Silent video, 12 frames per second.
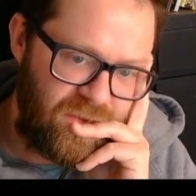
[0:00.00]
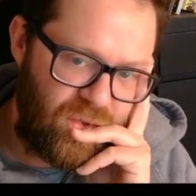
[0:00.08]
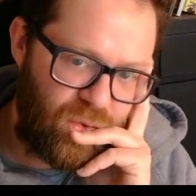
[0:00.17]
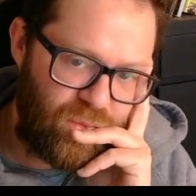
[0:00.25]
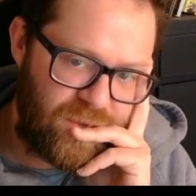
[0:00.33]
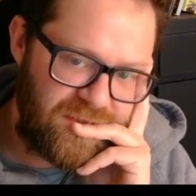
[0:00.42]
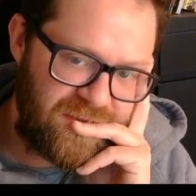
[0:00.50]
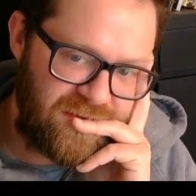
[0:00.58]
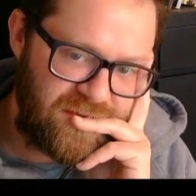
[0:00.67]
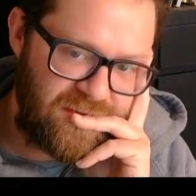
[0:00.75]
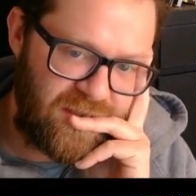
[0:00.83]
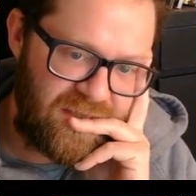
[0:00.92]

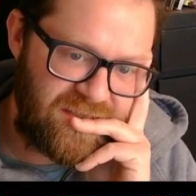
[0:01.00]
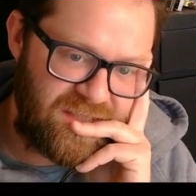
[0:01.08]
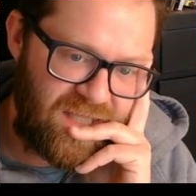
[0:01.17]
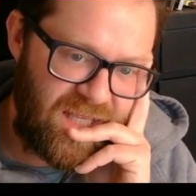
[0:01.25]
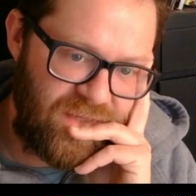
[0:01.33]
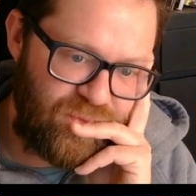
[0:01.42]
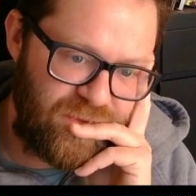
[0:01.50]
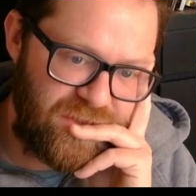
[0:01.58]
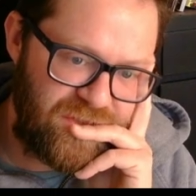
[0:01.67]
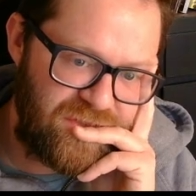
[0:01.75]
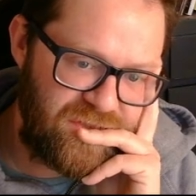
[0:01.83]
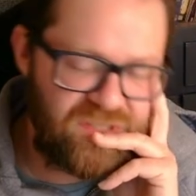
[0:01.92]
Course as
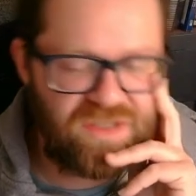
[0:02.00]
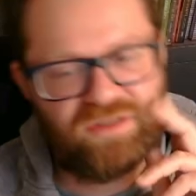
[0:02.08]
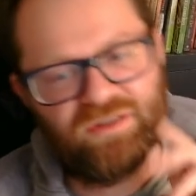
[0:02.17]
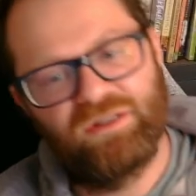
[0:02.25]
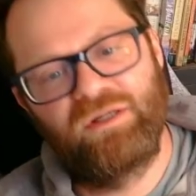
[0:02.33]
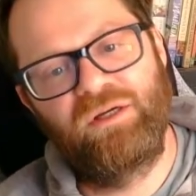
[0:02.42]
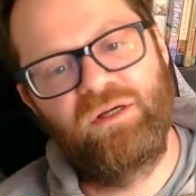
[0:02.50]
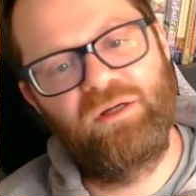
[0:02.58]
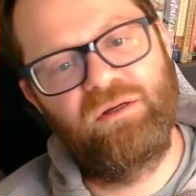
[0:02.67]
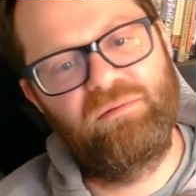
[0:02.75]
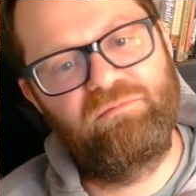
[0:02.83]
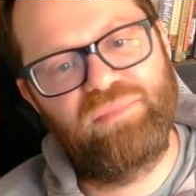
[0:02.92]
language.
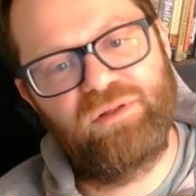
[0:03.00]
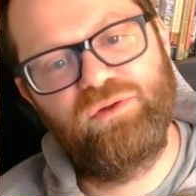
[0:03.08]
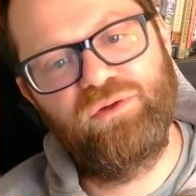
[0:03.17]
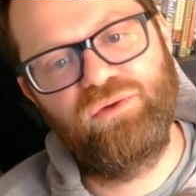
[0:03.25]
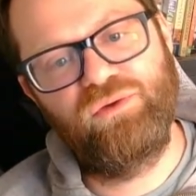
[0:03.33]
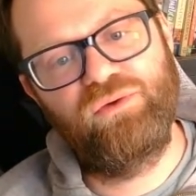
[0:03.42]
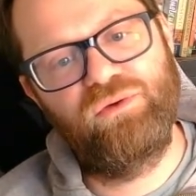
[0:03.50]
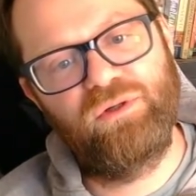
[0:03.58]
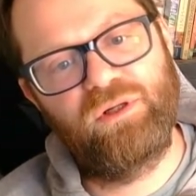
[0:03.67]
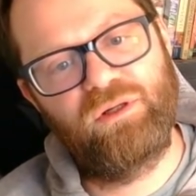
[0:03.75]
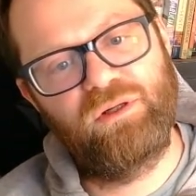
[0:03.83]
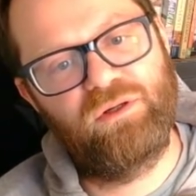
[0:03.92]

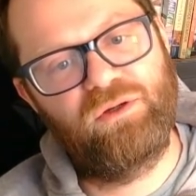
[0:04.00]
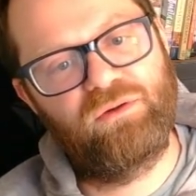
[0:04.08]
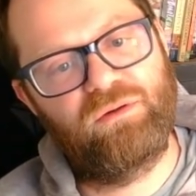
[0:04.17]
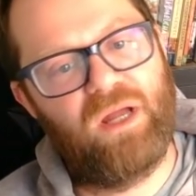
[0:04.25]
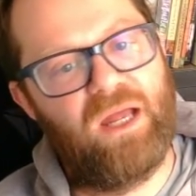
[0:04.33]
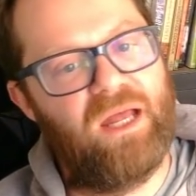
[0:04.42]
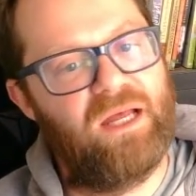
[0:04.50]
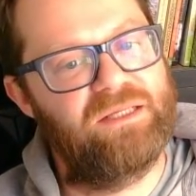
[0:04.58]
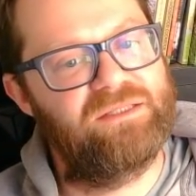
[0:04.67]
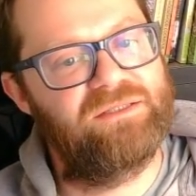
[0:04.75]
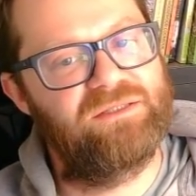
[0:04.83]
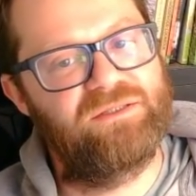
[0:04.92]
Blue.
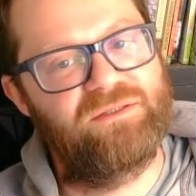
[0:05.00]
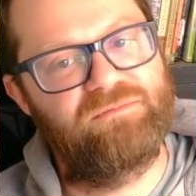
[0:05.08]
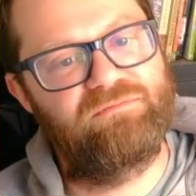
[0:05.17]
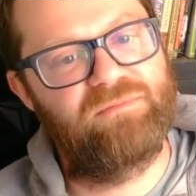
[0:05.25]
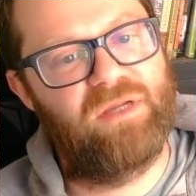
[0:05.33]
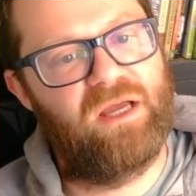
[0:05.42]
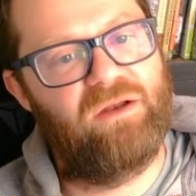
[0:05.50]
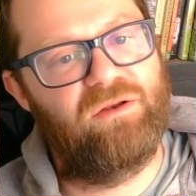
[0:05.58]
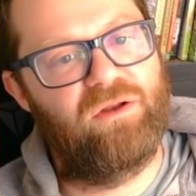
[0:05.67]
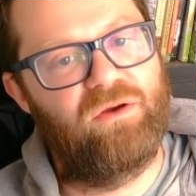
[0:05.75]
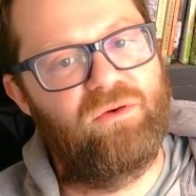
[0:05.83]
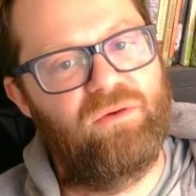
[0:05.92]
Crass. I don't
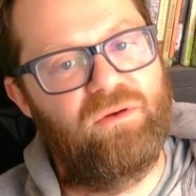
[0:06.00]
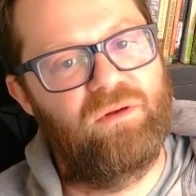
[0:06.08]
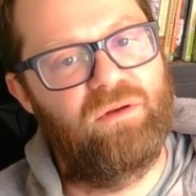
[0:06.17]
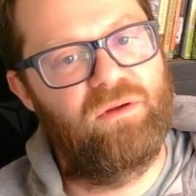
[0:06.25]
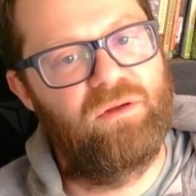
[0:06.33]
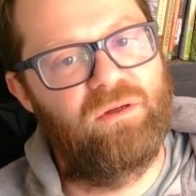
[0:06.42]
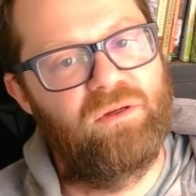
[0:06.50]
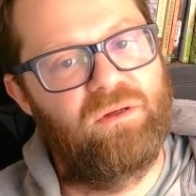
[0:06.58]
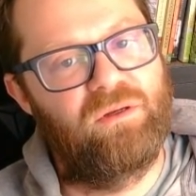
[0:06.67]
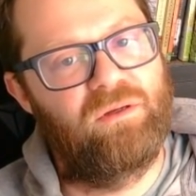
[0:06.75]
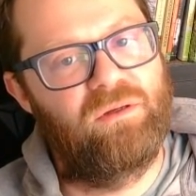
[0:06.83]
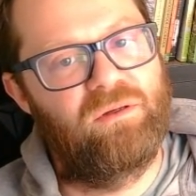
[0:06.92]
know.
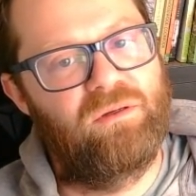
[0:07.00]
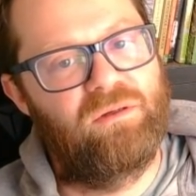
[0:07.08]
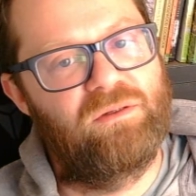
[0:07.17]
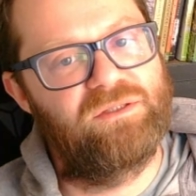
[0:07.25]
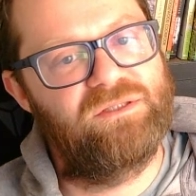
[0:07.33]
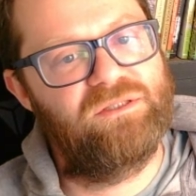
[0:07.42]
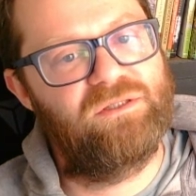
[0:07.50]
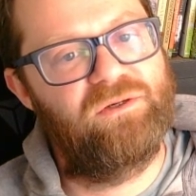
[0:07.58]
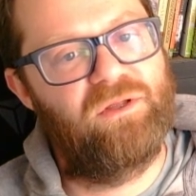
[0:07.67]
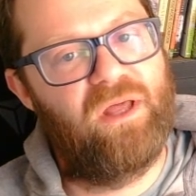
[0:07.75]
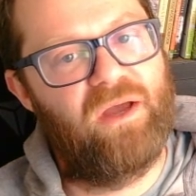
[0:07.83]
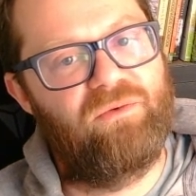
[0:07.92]
Still don't
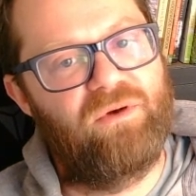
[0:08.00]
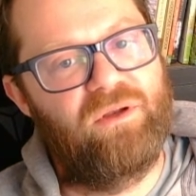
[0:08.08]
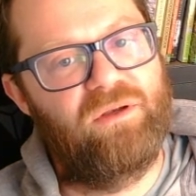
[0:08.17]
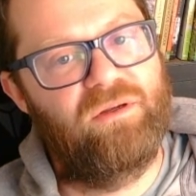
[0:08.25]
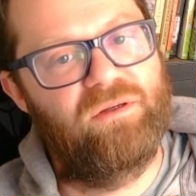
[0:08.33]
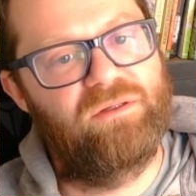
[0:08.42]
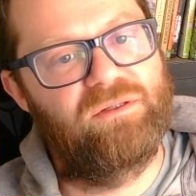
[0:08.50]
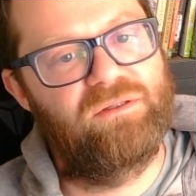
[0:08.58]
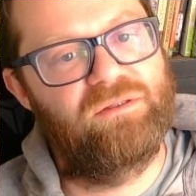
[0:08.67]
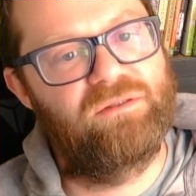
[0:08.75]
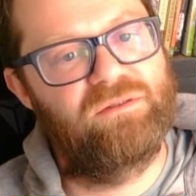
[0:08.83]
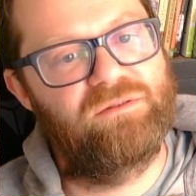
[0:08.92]
know that one.
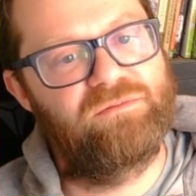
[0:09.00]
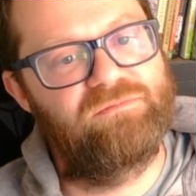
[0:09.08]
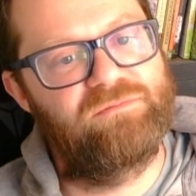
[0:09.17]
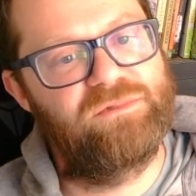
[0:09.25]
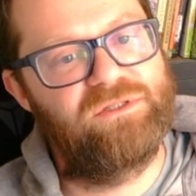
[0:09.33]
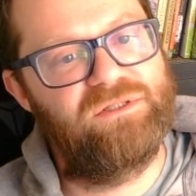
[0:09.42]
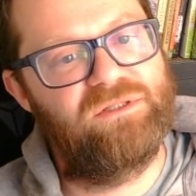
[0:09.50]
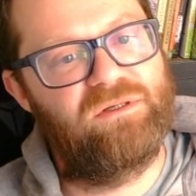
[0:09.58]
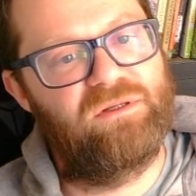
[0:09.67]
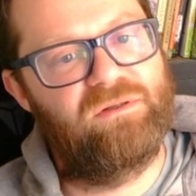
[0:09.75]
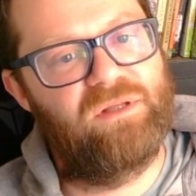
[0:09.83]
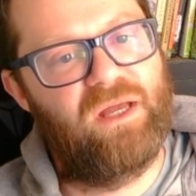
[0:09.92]
Still
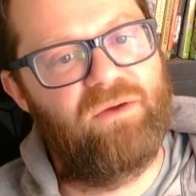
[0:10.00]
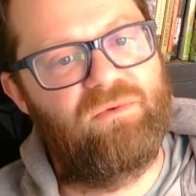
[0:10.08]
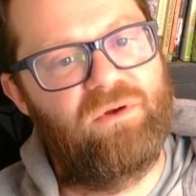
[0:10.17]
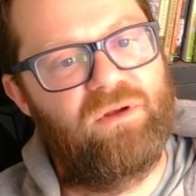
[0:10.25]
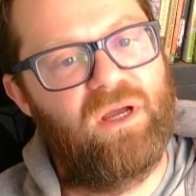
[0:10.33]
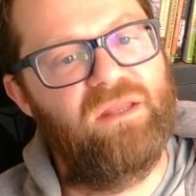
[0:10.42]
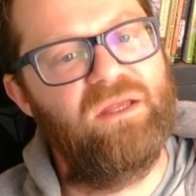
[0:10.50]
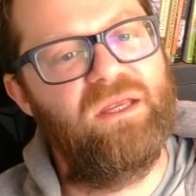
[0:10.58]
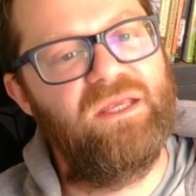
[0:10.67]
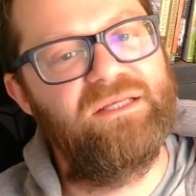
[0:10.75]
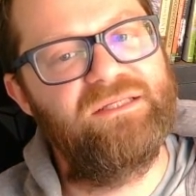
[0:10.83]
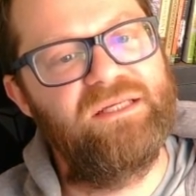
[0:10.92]
don't know that one. I think
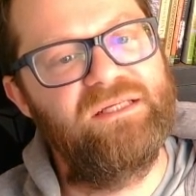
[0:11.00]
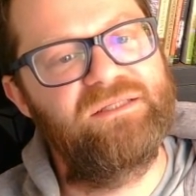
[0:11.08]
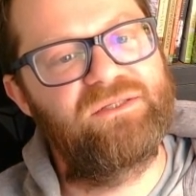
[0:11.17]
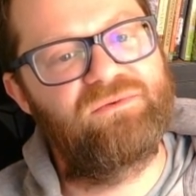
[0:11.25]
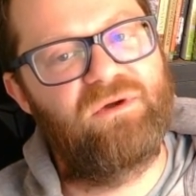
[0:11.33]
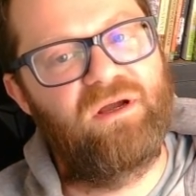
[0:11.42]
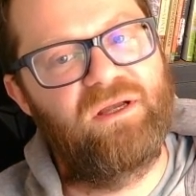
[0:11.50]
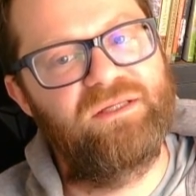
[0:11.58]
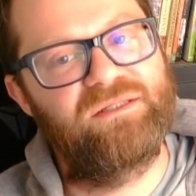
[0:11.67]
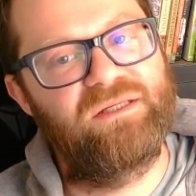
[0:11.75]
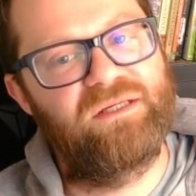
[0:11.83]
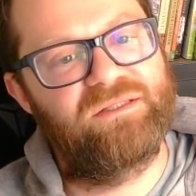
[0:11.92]
ET's is wrong,
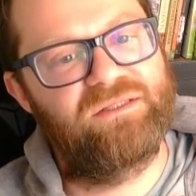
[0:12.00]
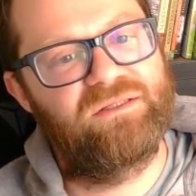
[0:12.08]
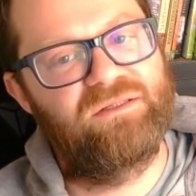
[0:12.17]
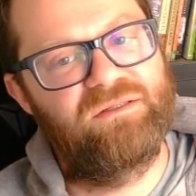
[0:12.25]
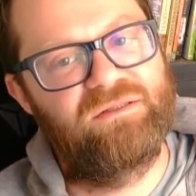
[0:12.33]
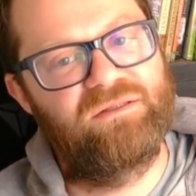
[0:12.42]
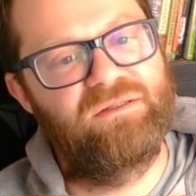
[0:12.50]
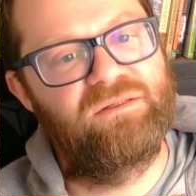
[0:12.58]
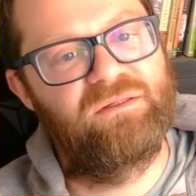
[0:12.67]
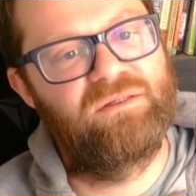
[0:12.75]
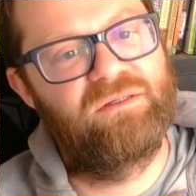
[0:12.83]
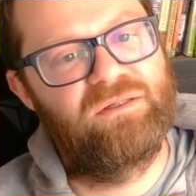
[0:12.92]
isn't it?
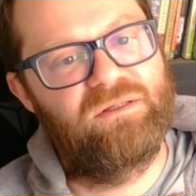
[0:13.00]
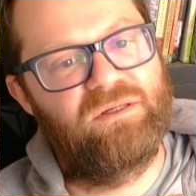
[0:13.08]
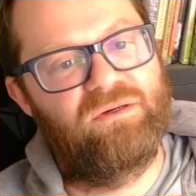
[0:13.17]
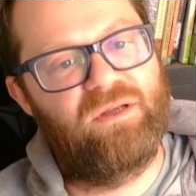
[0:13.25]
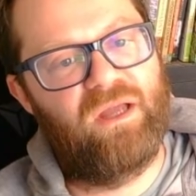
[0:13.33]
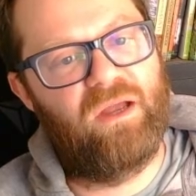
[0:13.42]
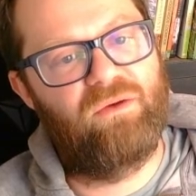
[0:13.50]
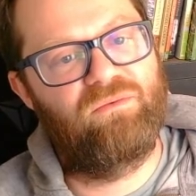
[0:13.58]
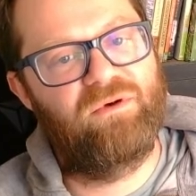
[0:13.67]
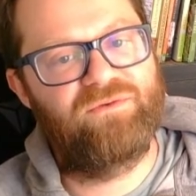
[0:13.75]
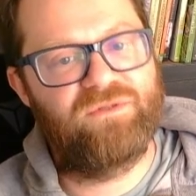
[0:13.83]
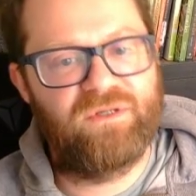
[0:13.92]
Okay,
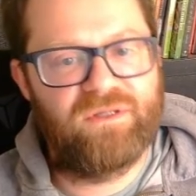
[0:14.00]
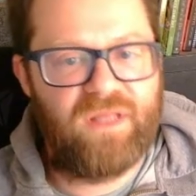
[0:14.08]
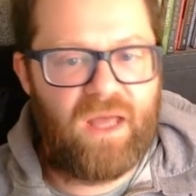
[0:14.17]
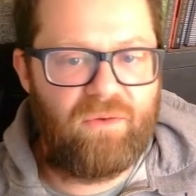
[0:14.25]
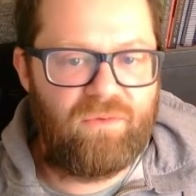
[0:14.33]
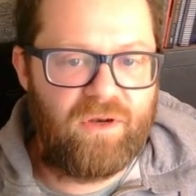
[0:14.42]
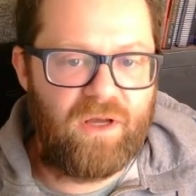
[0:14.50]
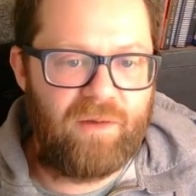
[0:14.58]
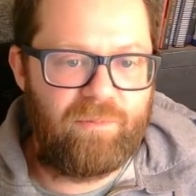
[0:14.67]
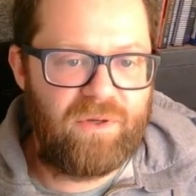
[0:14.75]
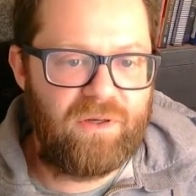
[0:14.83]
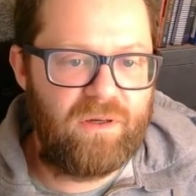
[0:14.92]
we'll have to look that one
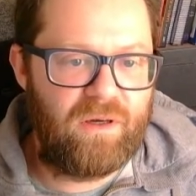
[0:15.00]
up.